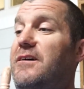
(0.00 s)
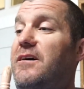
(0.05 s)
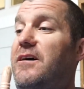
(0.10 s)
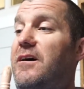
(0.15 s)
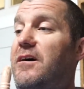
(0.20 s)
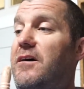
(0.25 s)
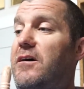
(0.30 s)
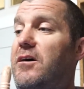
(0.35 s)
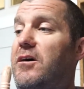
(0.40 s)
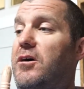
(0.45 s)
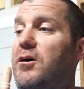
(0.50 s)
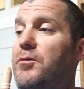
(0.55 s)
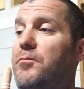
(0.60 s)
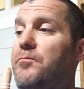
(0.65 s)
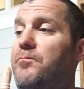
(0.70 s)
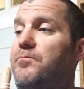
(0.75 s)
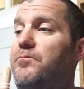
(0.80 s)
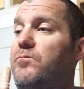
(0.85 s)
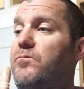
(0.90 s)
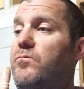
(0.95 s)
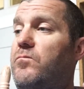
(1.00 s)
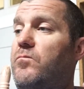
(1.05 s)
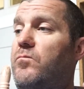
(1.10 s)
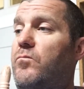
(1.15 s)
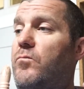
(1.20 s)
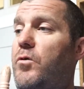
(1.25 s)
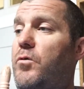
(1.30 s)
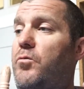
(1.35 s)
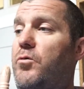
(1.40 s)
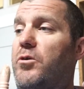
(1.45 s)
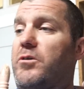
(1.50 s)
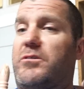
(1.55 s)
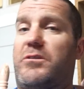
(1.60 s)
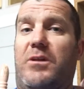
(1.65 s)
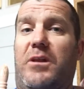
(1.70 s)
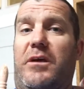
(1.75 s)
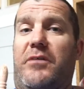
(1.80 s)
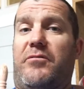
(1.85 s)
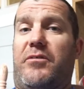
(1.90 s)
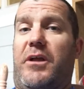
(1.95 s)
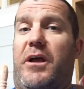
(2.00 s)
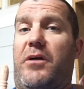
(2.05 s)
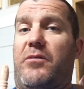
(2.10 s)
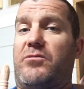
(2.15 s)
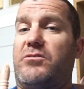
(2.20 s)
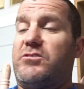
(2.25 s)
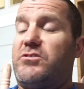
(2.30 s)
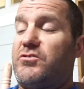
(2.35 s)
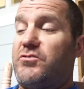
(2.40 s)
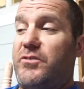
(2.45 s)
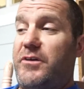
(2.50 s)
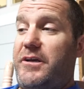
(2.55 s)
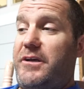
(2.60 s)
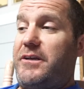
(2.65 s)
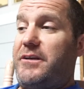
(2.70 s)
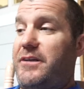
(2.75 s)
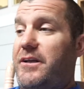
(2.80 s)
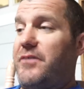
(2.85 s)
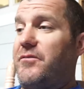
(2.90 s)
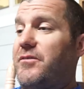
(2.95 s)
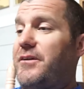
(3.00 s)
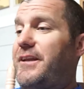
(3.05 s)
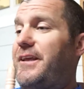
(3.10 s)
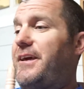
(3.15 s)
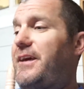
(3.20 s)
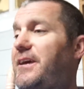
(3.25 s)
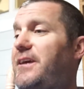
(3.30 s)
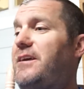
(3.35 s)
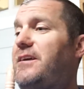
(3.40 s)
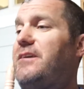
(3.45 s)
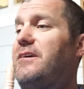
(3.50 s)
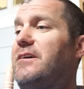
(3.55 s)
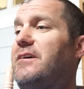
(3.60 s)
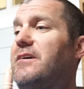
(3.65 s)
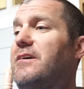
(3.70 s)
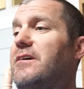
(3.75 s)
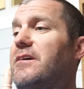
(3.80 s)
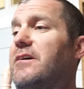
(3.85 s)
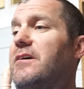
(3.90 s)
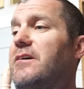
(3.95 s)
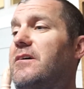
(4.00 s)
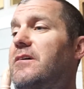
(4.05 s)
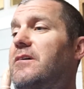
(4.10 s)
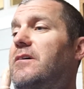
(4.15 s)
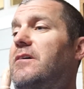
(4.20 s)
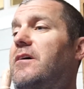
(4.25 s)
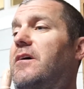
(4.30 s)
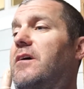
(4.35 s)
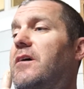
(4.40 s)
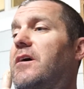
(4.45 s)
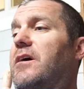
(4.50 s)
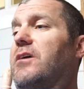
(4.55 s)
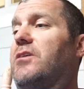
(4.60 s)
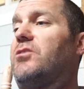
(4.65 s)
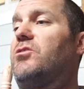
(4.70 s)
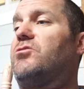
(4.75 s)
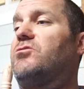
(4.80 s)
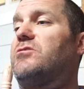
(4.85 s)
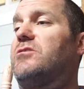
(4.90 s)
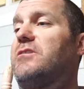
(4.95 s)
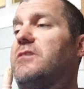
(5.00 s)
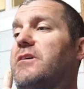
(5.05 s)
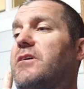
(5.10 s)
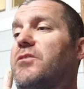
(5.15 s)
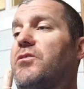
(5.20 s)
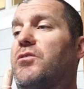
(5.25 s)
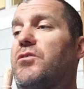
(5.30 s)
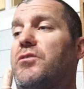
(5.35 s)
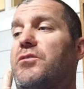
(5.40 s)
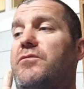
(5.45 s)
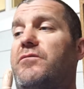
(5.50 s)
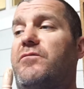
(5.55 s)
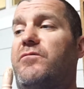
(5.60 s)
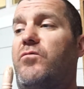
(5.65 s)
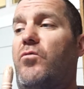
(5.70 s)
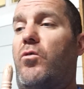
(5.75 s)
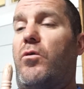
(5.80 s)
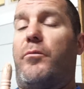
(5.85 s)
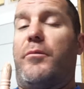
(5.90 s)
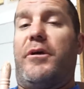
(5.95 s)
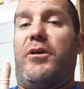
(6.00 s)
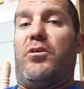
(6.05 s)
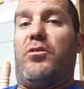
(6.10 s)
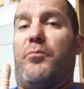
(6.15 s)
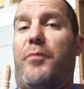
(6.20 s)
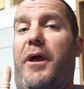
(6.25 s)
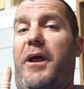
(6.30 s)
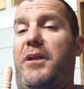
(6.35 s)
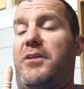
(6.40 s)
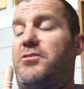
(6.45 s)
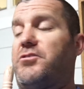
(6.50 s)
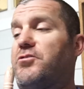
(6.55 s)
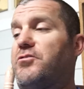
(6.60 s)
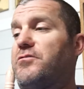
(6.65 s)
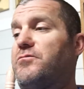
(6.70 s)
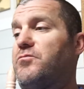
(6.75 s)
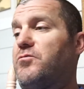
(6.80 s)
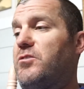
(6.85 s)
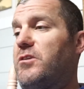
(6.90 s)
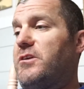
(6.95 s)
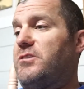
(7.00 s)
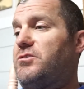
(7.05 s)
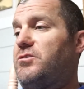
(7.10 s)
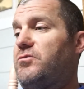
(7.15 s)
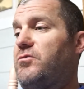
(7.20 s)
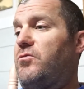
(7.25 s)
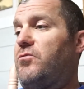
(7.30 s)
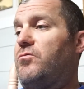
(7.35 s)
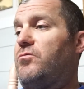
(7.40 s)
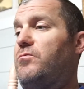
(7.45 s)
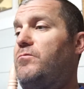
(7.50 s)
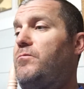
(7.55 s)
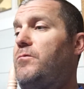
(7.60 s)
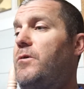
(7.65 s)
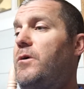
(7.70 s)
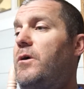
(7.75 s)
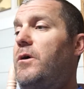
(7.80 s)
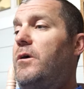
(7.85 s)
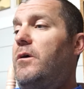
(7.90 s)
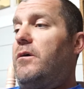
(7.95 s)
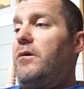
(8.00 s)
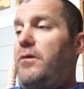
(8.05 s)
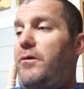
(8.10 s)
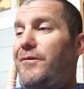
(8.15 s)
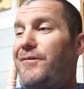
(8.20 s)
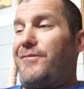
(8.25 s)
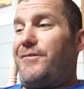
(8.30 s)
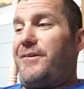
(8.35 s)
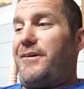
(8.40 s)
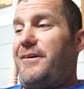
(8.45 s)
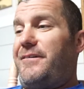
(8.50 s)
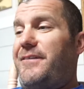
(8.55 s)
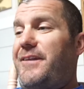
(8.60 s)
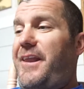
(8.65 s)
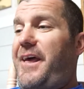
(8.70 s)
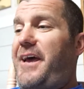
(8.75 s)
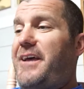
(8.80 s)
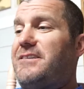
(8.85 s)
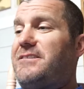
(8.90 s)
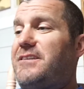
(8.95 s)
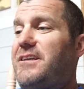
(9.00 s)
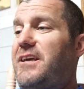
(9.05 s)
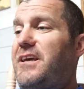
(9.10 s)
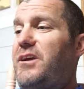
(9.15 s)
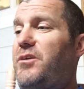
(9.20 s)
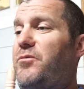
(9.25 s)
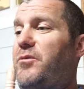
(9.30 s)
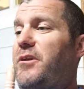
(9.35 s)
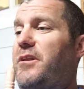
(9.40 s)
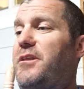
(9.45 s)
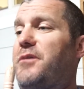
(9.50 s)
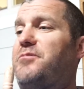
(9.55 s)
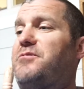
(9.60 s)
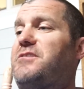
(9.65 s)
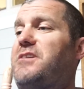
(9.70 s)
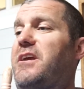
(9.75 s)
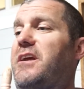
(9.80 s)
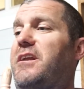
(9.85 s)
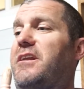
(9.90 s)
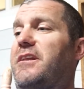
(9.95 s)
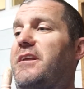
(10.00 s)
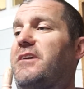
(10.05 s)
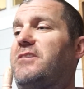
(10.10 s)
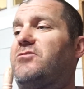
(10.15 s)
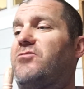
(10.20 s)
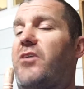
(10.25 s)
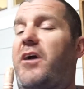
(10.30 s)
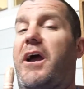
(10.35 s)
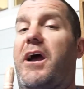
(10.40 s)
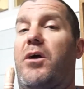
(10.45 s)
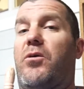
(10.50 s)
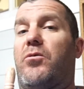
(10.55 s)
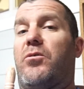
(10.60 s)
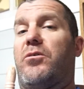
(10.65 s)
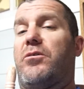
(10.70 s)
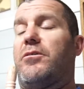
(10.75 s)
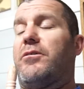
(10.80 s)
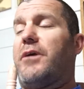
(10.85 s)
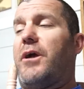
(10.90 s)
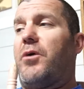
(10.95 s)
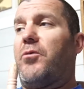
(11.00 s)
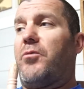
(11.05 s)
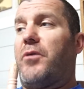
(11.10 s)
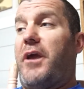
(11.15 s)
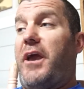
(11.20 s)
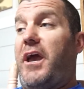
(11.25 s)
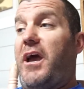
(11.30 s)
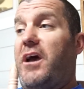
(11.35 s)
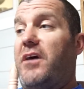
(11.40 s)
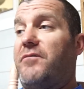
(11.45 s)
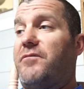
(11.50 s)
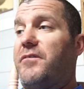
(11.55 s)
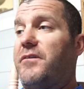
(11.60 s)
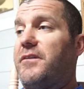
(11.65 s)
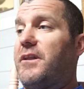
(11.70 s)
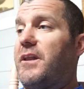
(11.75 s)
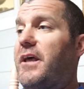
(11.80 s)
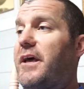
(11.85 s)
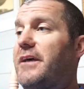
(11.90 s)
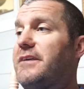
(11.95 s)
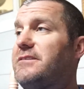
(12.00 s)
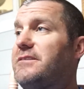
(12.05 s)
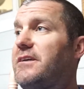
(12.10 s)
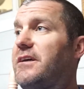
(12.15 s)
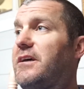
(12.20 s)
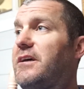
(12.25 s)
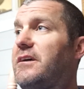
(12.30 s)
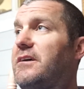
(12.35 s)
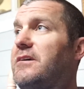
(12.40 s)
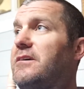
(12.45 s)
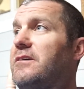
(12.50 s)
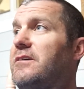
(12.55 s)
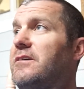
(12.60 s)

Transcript: Um, we worked 11 hours straight every day. Uh, usually other foremen or managers will let you go early on the last day. We ended up staying an extra hour, hour and a half on the last day.